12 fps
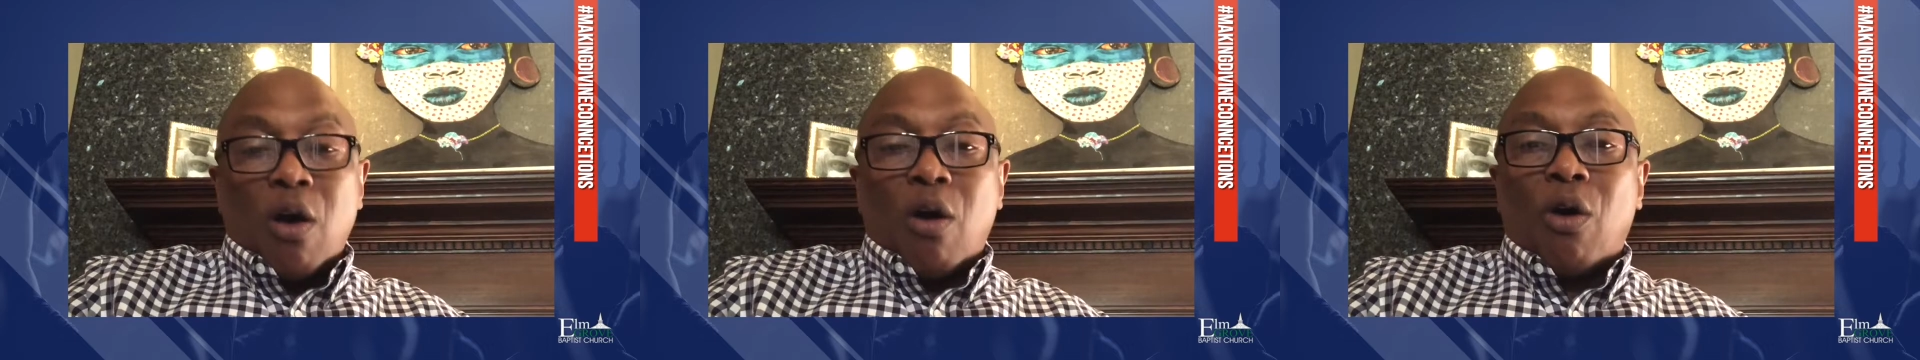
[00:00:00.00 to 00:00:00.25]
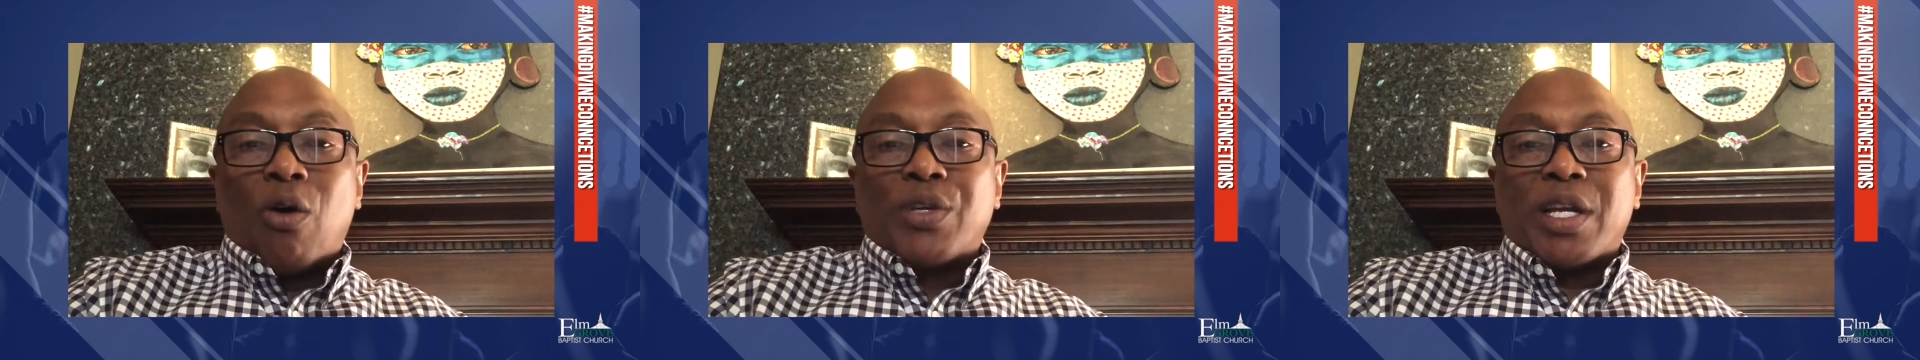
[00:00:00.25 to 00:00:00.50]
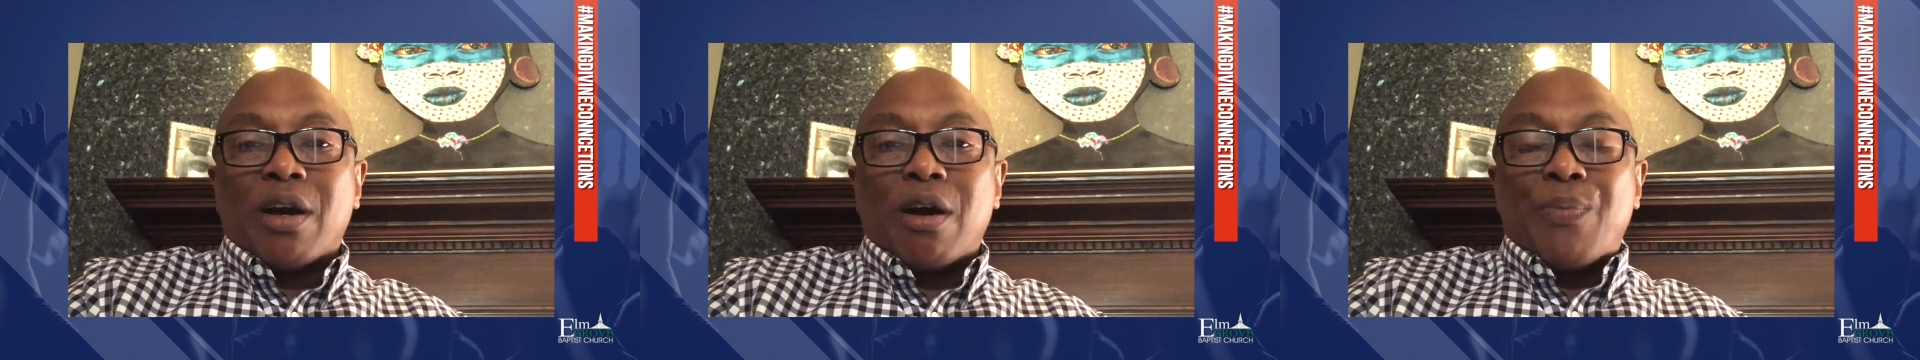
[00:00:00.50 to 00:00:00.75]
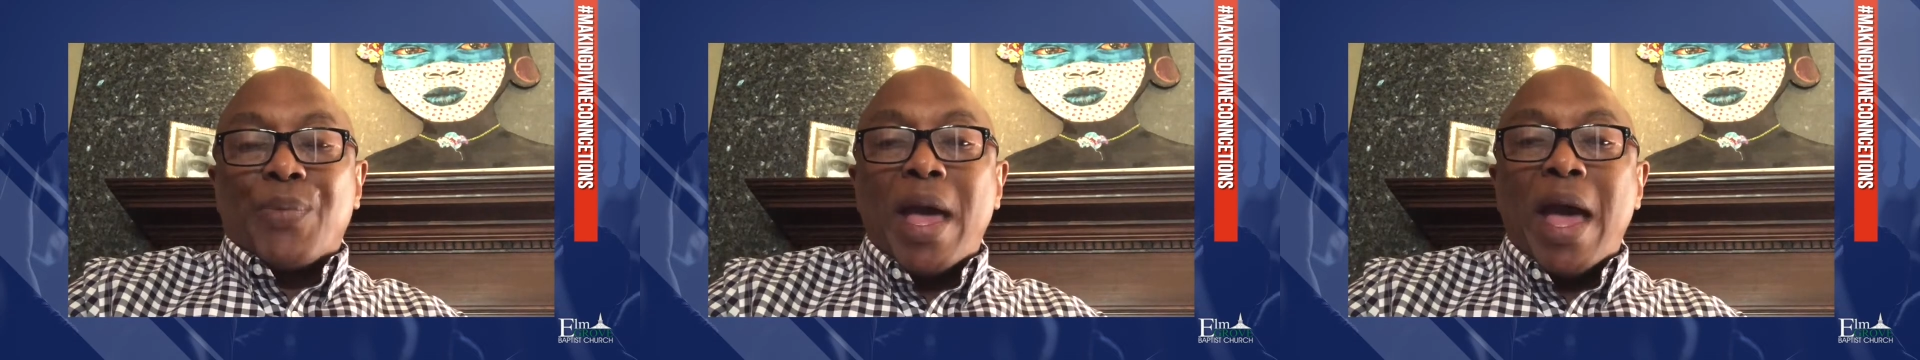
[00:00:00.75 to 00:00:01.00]
holding a
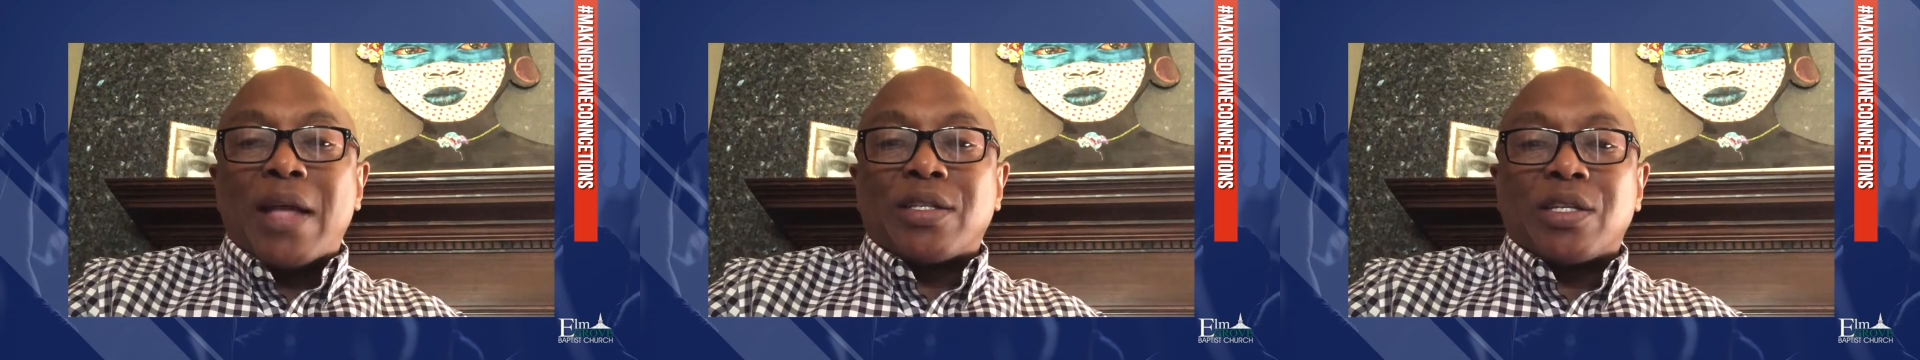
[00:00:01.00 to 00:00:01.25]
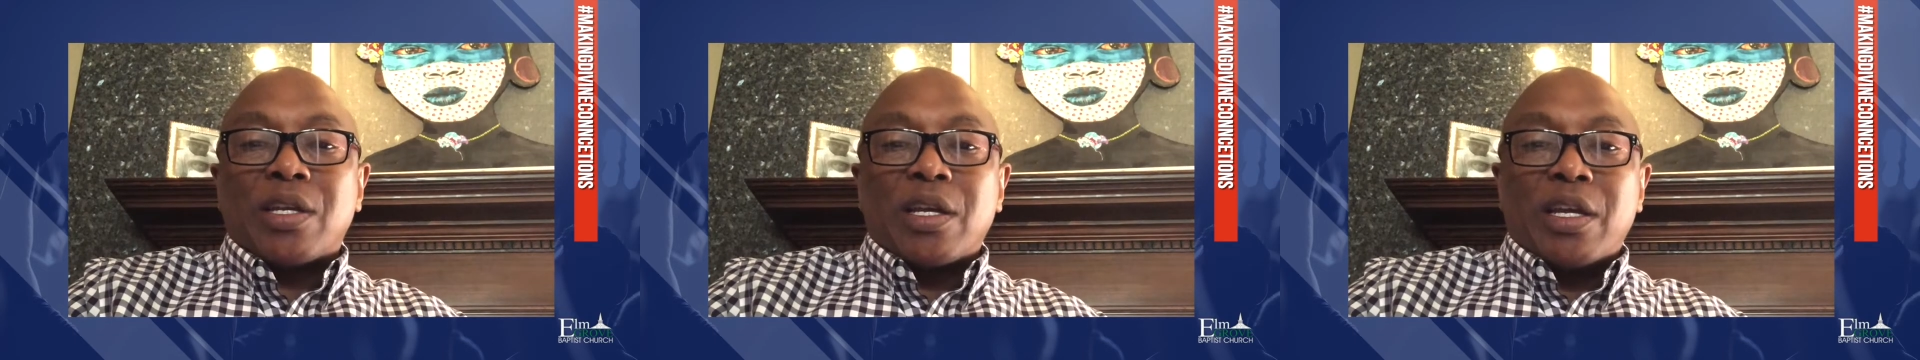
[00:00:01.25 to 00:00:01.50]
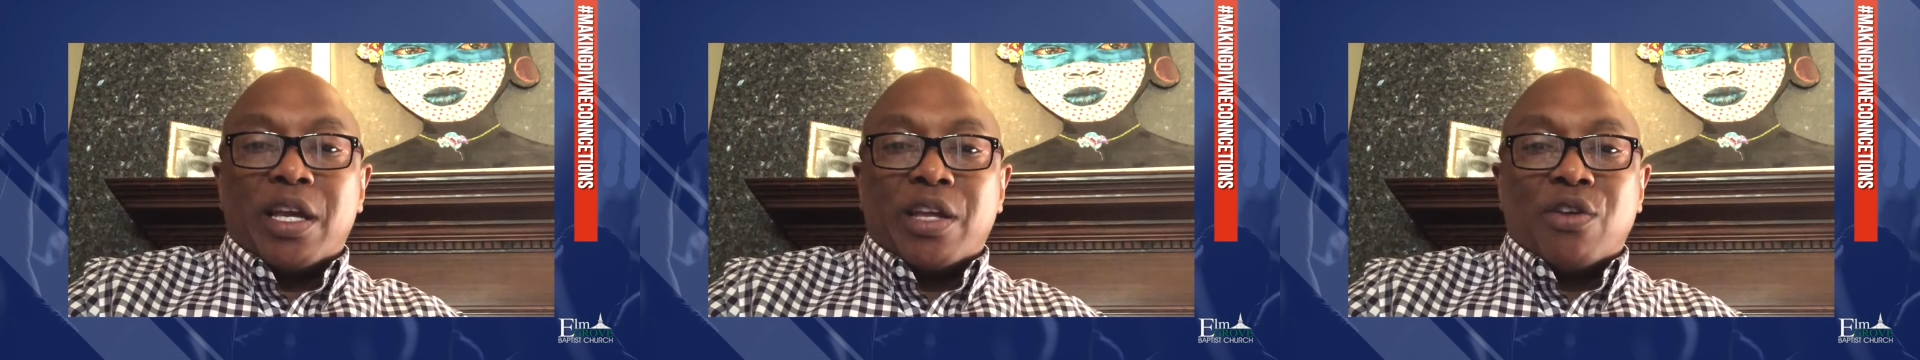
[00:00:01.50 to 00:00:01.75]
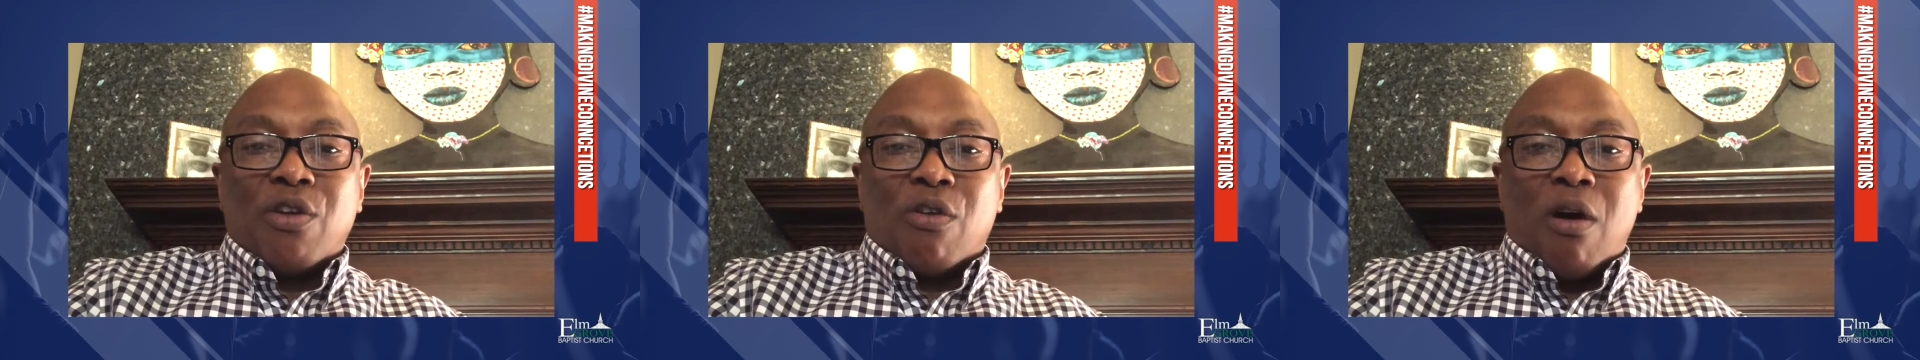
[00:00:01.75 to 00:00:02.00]
pet
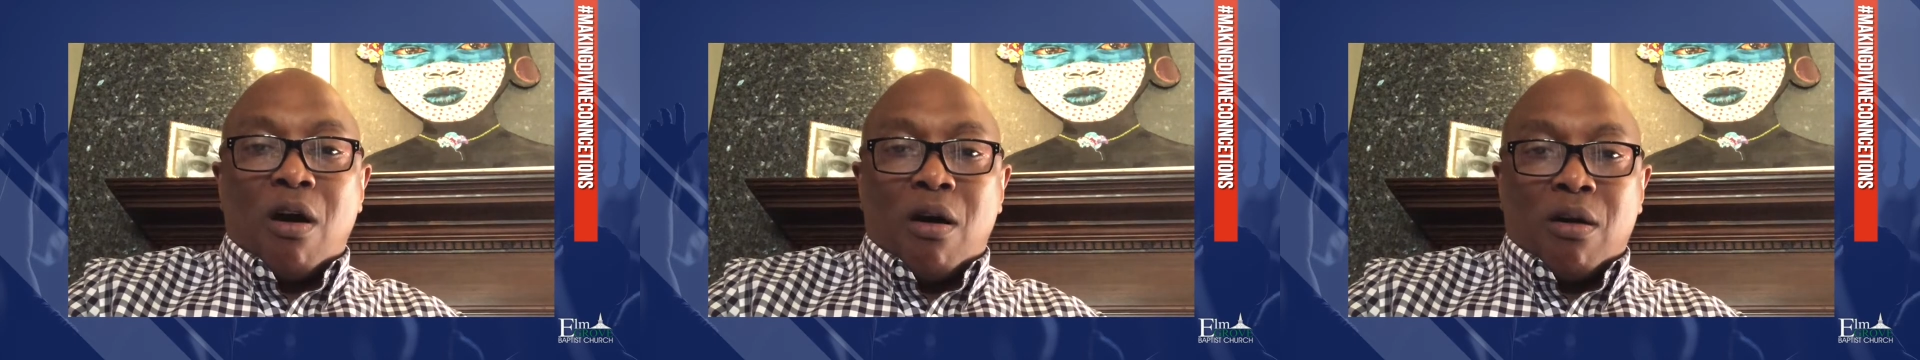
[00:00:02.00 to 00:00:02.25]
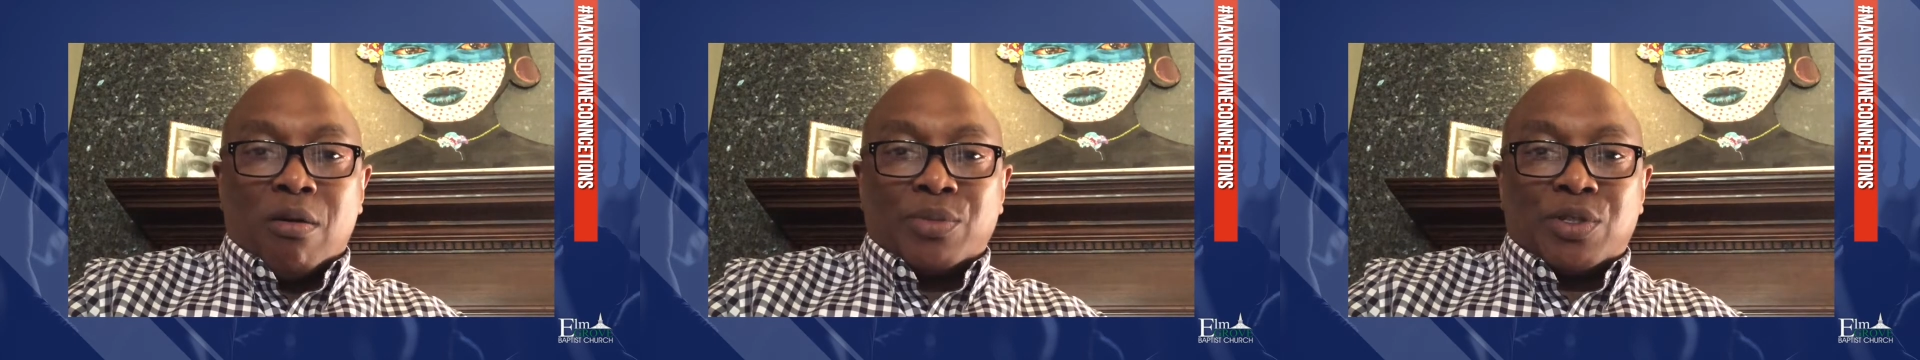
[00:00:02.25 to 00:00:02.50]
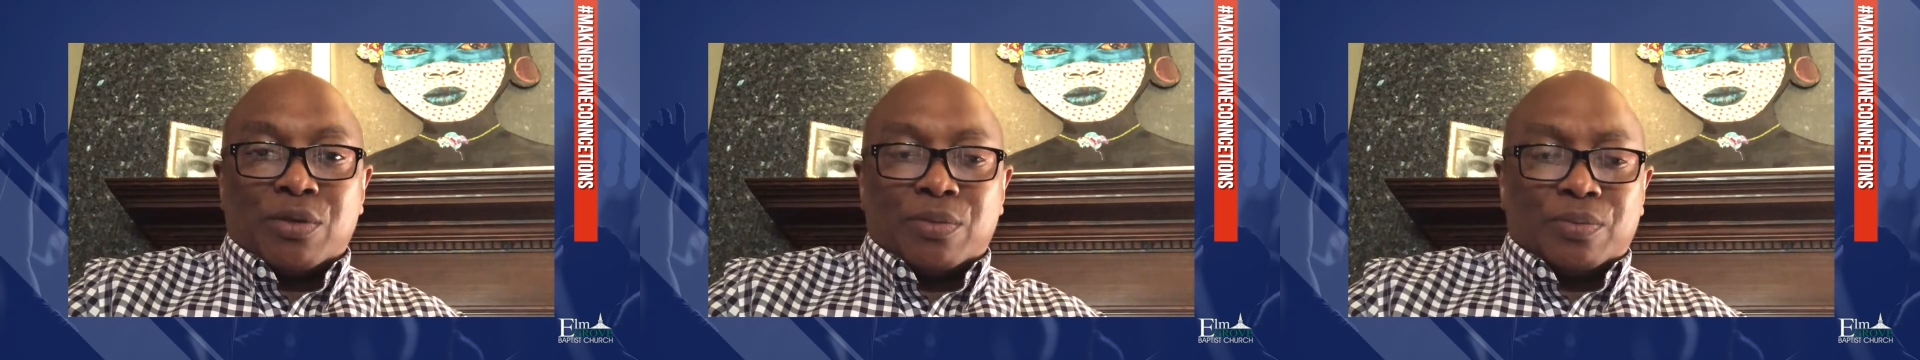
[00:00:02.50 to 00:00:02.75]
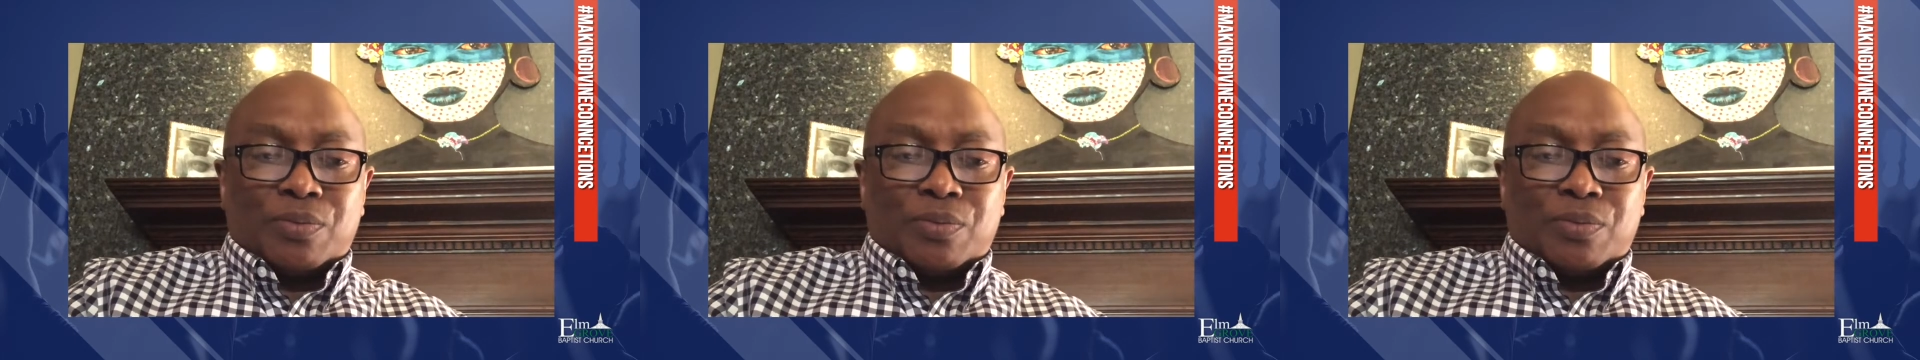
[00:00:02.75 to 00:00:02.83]
in your arms.